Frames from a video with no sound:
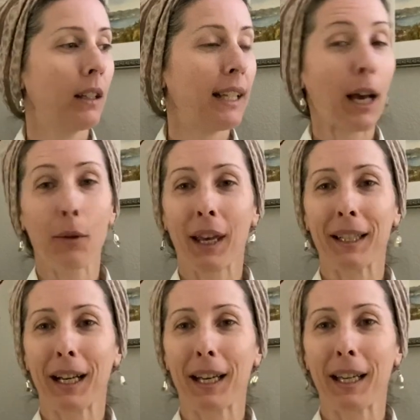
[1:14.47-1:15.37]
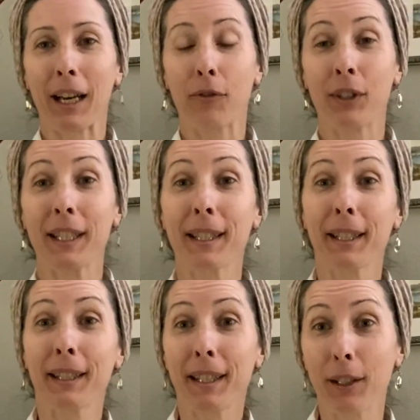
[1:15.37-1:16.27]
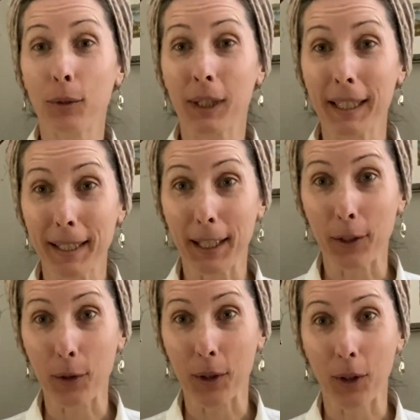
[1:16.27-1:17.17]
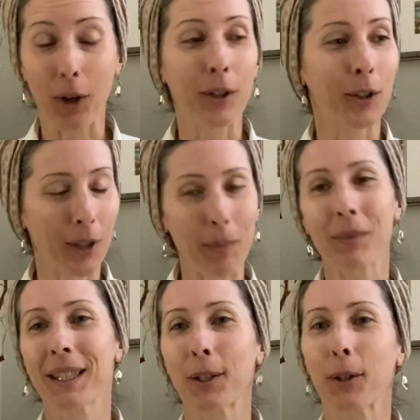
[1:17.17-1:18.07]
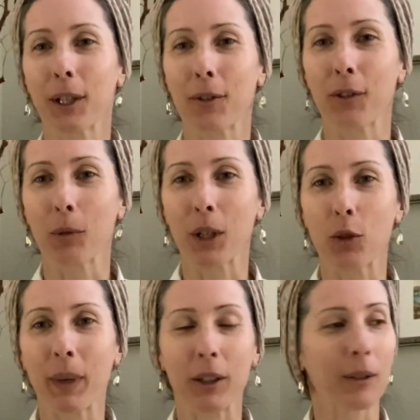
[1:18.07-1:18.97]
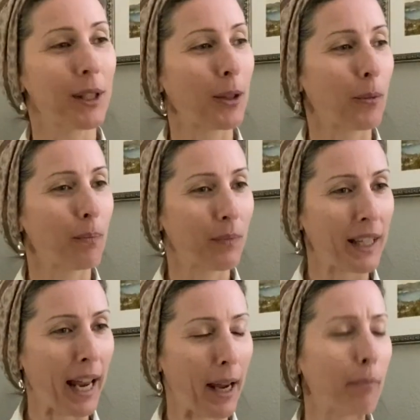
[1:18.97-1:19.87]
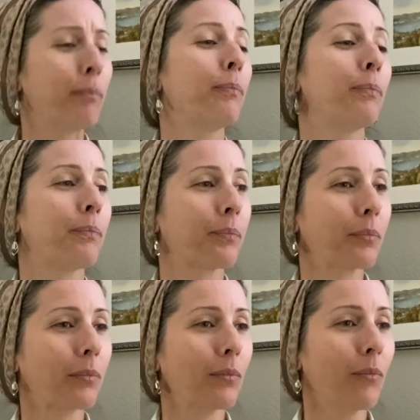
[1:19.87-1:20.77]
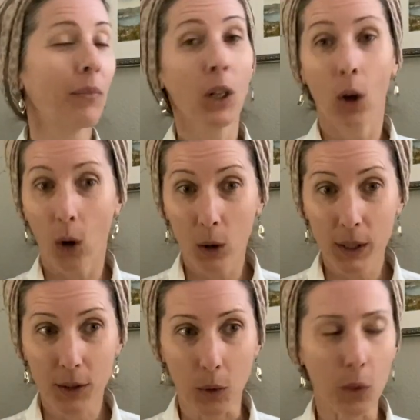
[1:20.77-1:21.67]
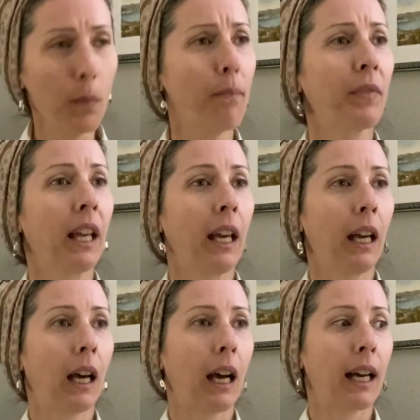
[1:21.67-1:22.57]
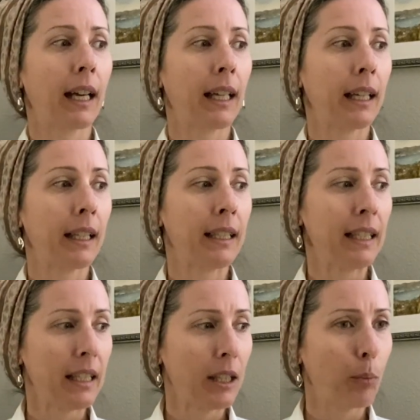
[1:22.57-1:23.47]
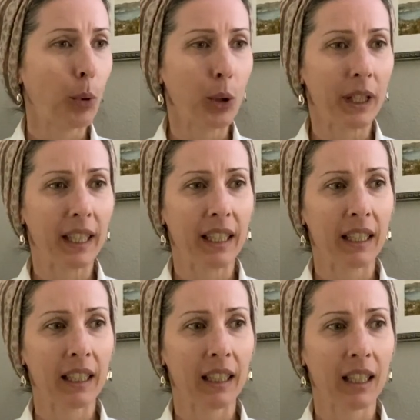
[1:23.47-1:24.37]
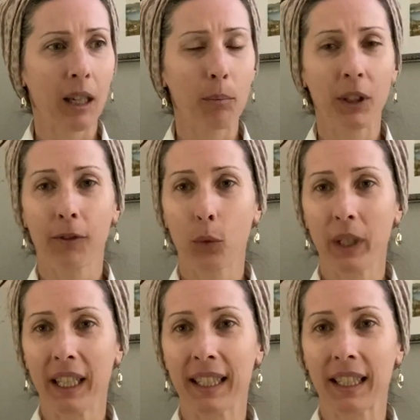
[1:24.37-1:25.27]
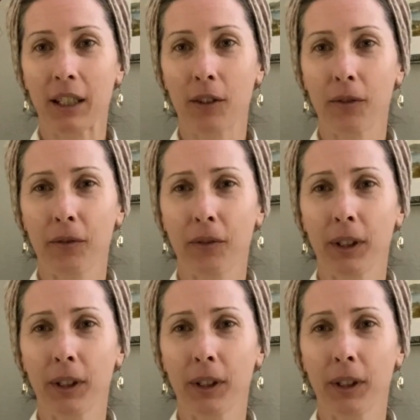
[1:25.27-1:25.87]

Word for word: Now that I have discontinued listening to the doctor, I'm starting to feel much better. So, yay. Also, I did put in a couple of weeks of